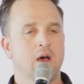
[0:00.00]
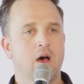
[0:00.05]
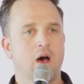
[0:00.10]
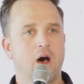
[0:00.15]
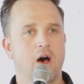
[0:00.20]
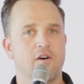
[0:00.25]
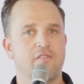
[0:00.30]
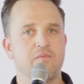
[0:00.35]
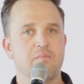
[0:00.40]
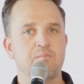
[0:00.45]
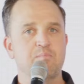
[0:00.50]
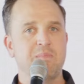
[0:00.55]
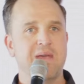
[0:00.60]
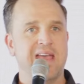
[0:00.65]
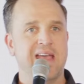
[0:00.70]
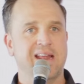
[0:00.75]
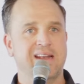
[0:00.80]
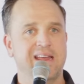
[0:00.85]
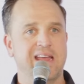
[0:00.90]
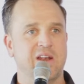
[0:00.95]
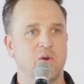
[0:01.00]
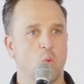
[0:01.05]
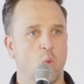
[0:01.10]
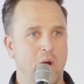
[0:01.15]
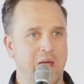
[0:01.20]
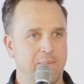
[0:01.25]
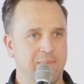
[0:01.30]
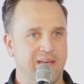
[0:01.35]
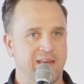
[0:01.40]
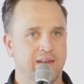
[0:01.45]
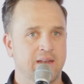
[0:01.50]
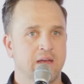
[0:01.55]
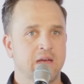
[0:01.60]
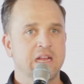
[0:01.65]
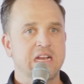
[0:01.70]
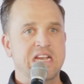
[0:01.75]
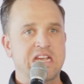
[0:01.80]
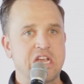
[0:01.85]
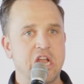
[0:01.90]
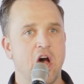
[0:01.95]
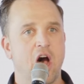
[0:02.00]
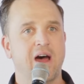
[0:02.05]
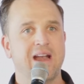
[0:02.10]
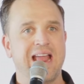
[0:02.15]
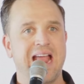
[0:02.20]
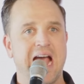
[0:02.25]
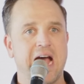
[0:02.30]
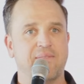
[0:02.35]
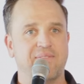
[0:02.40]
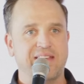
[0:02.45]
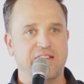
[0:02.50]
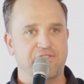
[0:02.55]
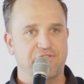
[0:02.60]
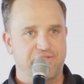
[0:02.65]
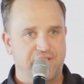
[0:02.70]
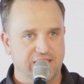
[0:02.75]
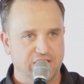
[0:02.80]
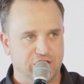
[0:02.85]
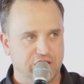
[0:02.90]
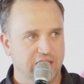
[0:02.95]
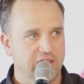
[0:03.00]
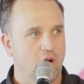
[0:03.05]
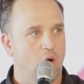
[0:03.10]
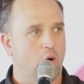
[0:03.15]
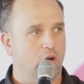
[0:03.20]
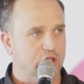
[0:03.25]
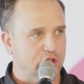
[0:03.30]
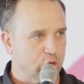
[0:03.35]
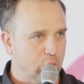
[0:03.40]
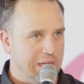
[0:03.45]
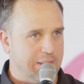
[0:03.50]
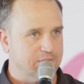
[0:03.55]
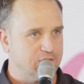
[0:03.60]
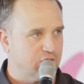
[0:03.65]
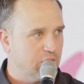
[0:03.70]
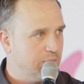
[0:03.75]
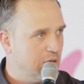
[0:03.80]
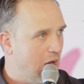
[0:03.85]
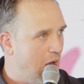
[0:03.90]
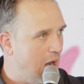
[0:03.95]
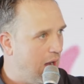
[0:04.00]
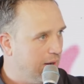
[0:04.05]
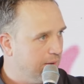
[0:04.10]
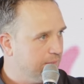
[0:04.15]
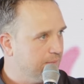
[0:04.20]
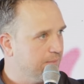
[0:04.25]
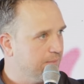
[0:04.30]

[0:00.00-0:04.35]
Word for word: of men and women not having vision or dreams from God.